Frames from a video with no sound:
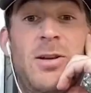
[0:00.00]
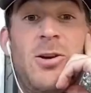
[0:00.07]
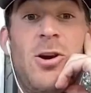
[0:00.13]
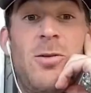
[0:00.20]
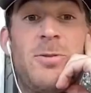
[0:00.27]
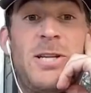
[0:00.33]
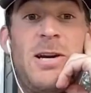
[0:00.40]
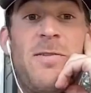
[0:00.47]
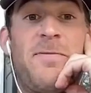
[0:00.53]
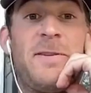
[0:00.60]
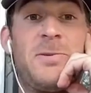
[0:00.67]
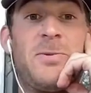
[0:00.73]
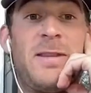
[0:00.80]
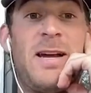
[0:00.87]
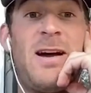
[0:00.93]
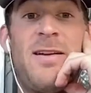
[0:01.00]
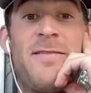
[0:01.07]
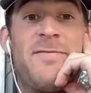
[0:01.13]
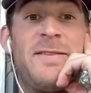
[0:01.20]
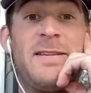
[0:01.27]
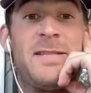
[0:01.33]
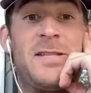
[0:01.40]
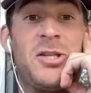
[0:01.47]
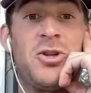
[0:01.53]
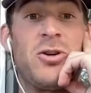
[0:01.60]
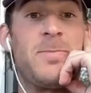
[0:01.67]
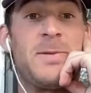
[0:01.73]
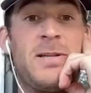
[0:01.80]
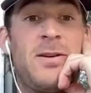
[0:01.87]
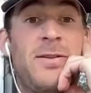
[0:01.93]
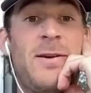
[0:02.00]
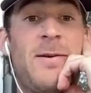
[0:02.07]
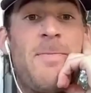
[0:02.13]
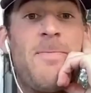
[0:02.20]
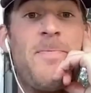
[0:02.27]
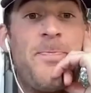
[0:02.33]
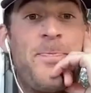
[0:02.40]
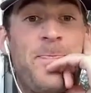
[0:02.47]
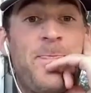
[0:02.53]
the garbage outfits with the high vis strips on them.